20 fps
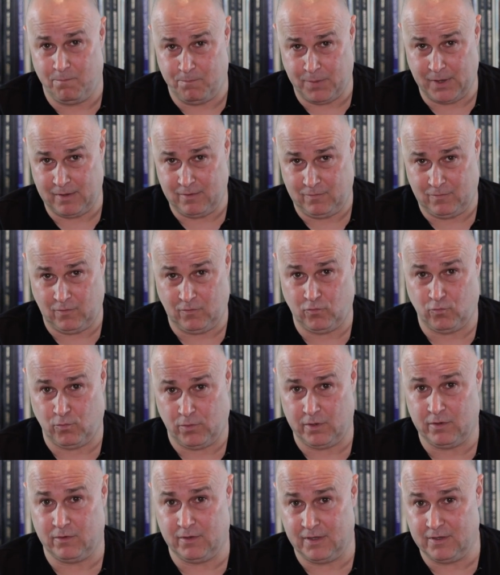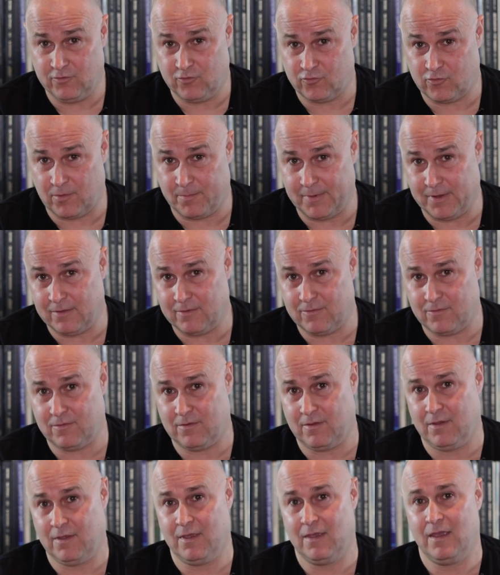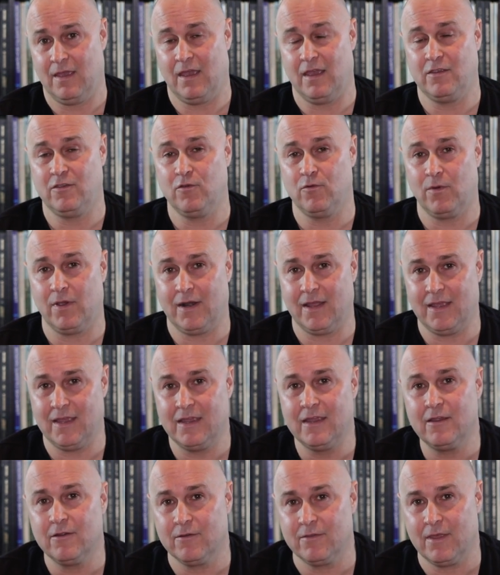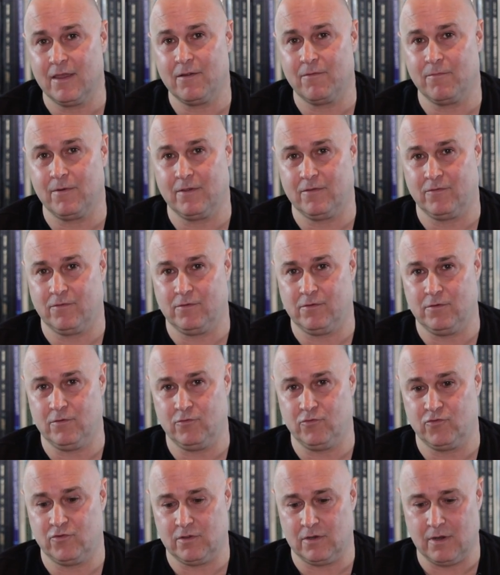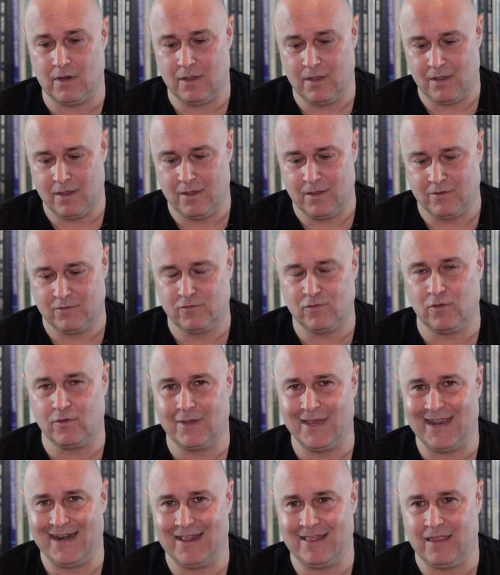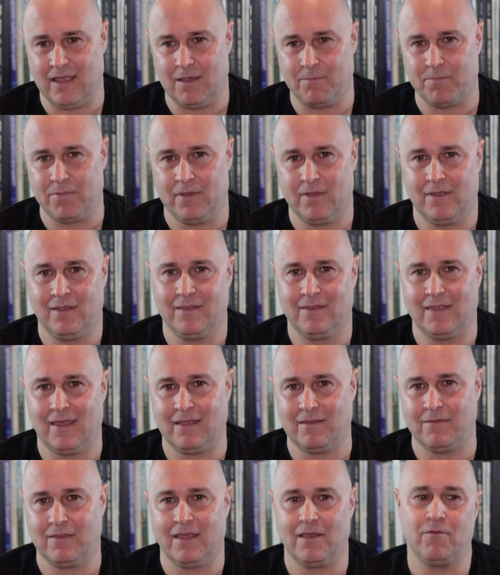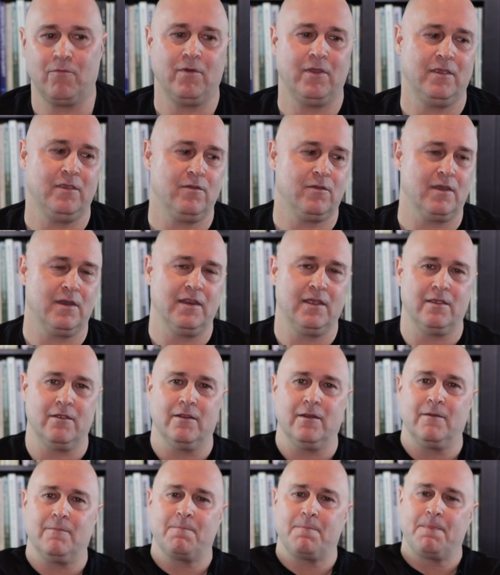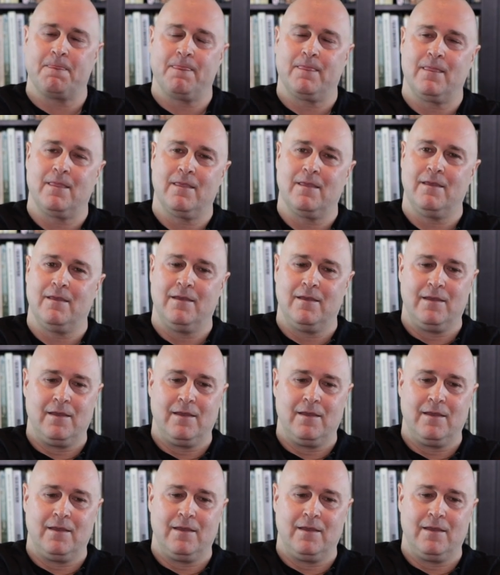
Bass is real instruments. And you want to hear that resolution. So get it up. That way you can hear it.